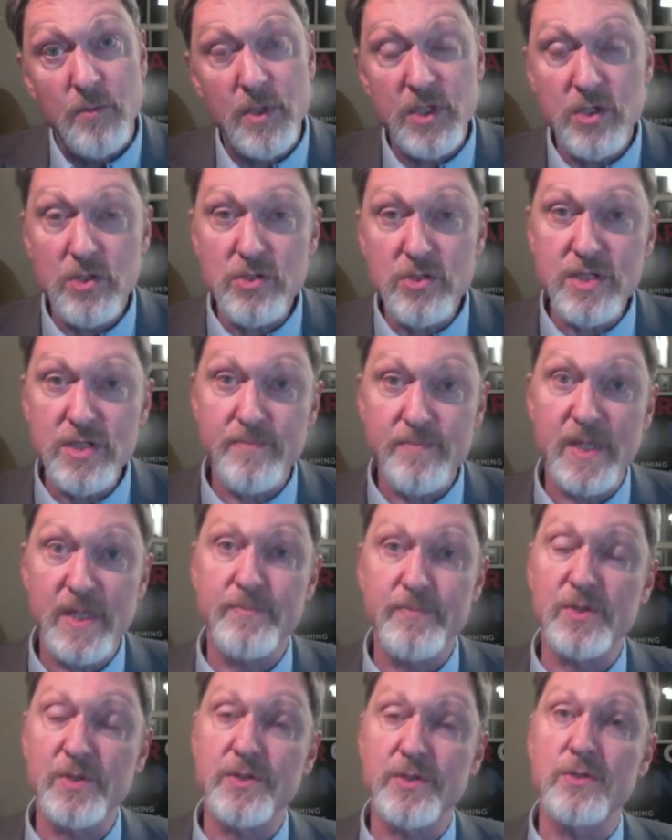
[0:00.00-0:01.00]
what usually
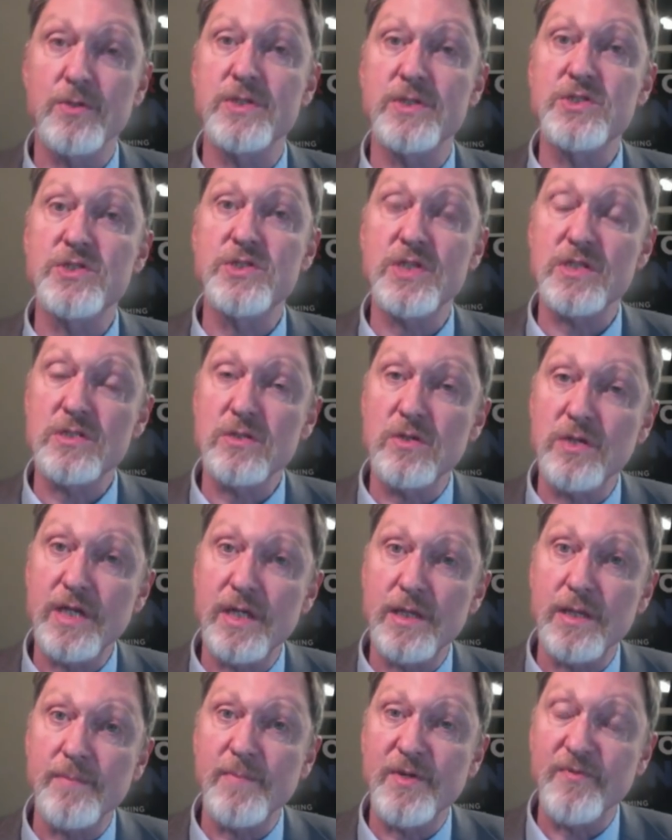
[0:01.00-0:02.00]
people do is just look
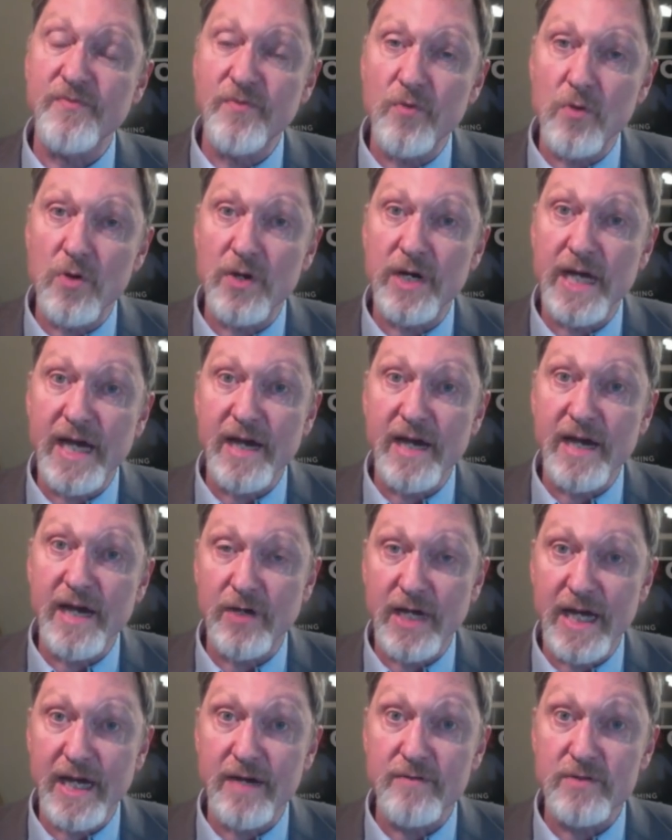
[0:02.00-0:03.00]
at the before and
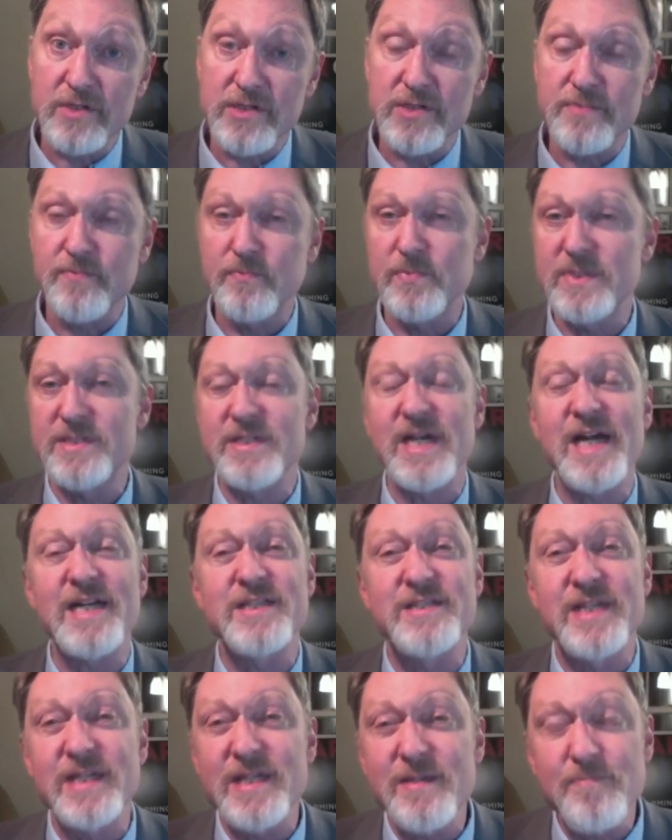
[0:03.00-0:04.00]
after averages.
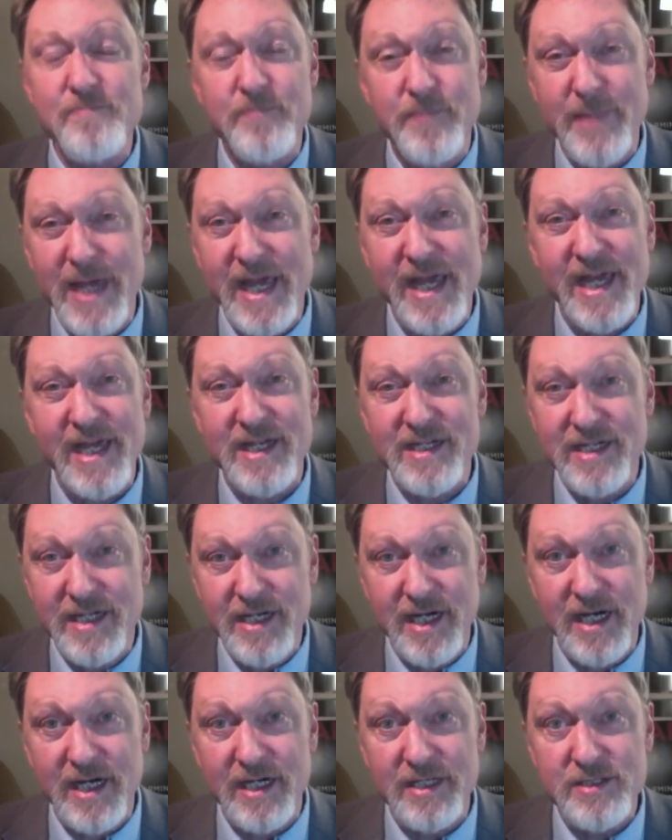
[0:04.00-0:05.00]
Besides, they didn't ban
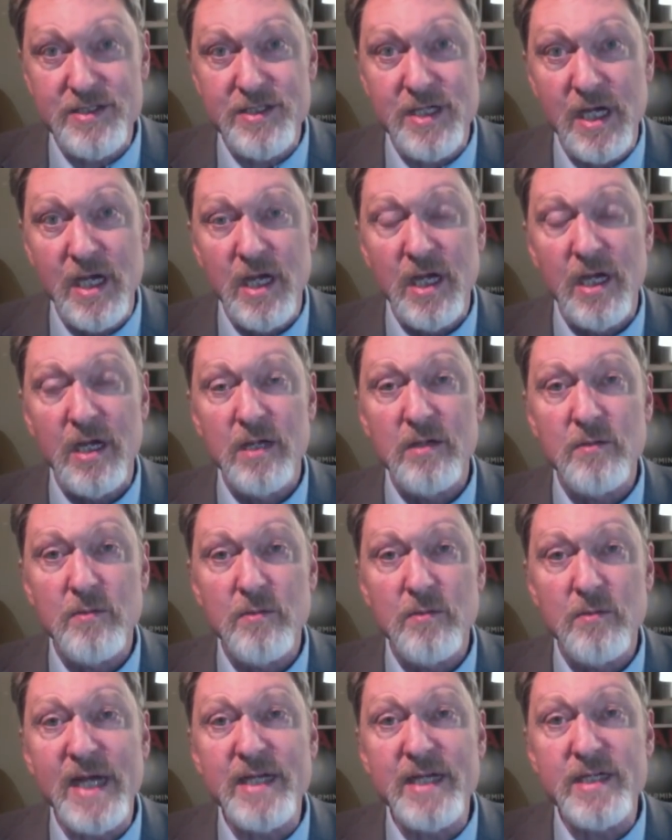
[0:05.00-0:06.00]
guns.
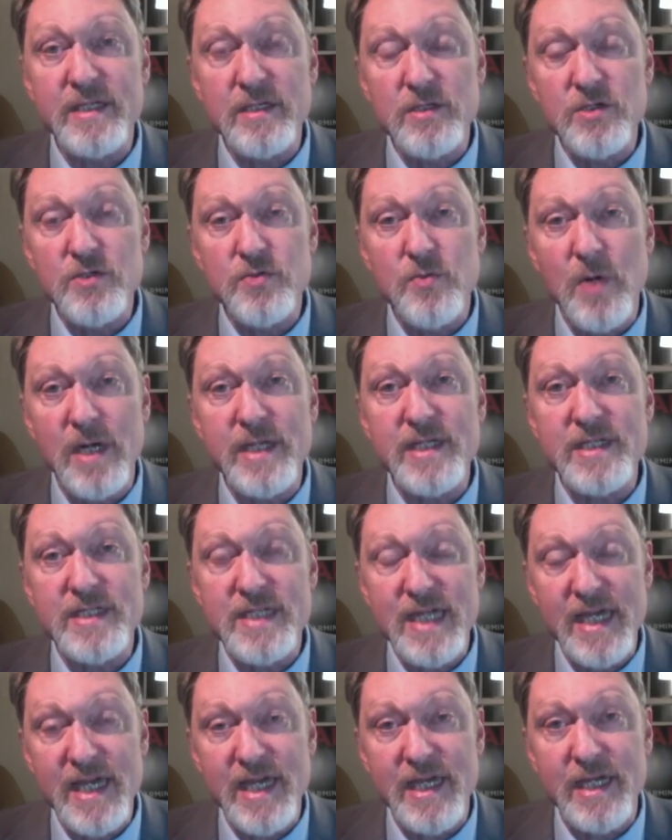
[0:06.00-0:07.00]
By twenty
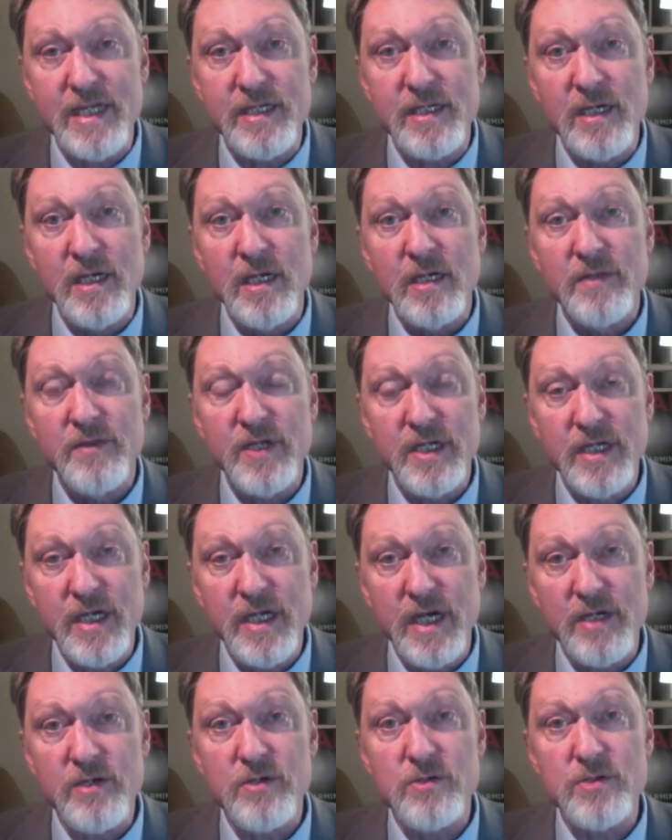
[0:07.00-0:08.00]
ten, the
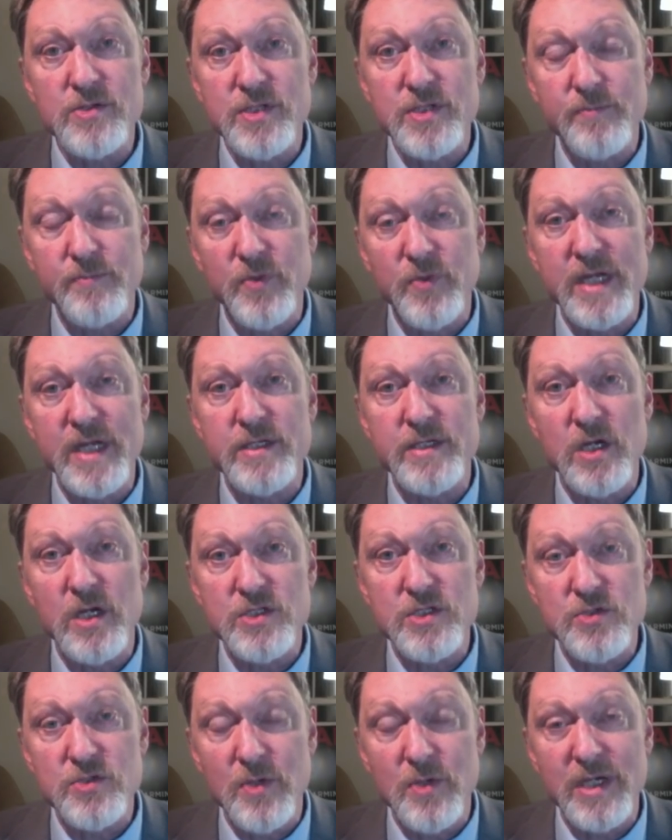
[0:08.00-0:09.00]
gun ownership rate in
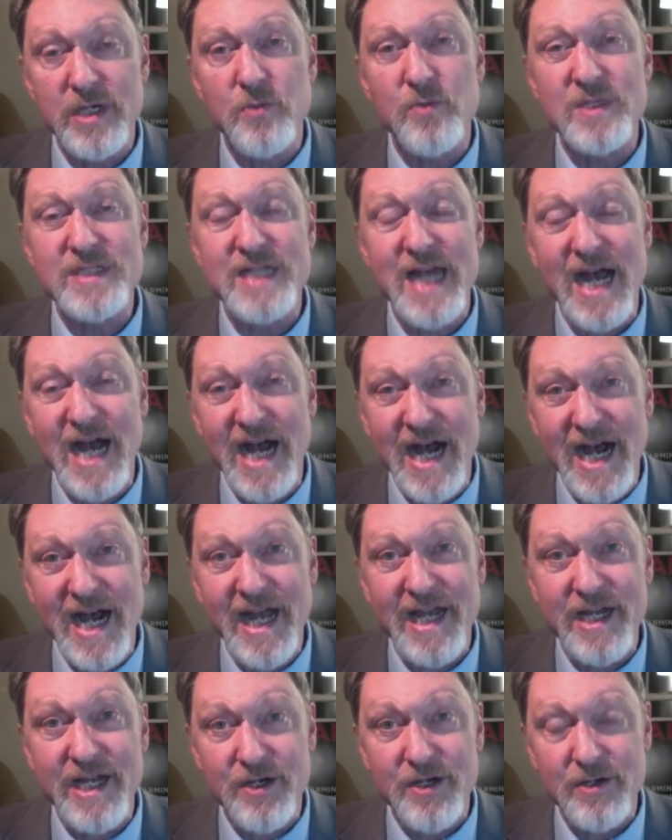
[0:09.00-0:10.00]
Australia was
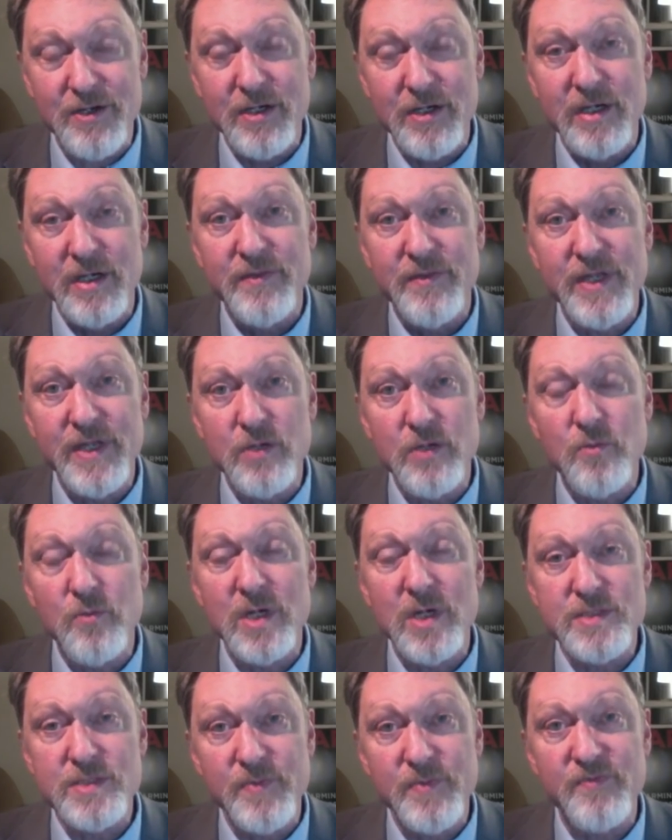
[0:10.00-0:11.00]
higher than it
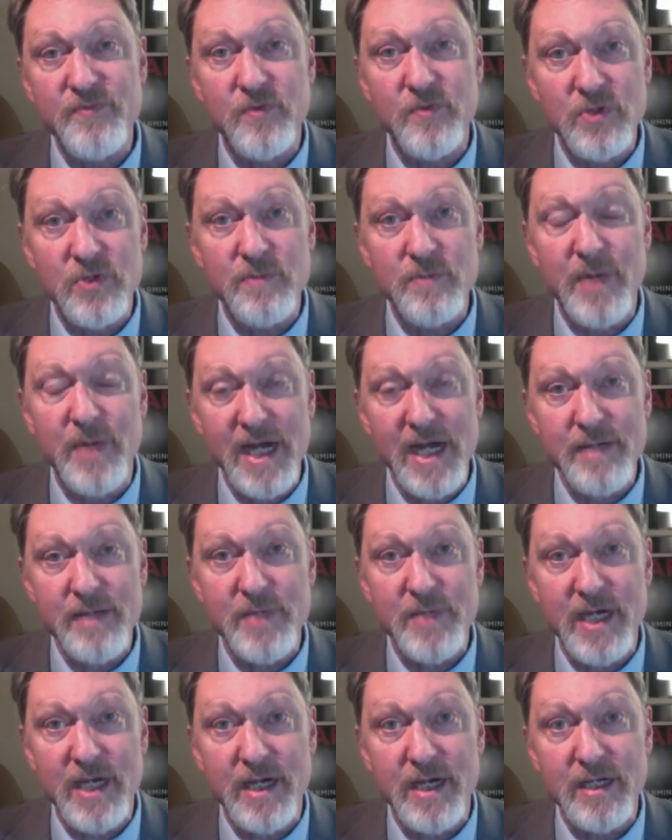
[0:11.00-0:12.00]
was before the
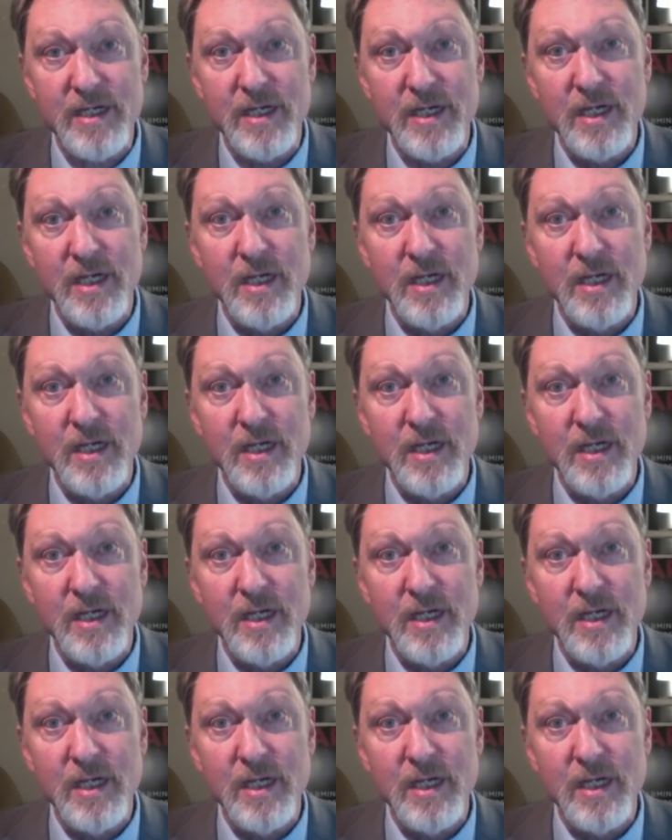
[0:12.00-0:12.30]
buyback.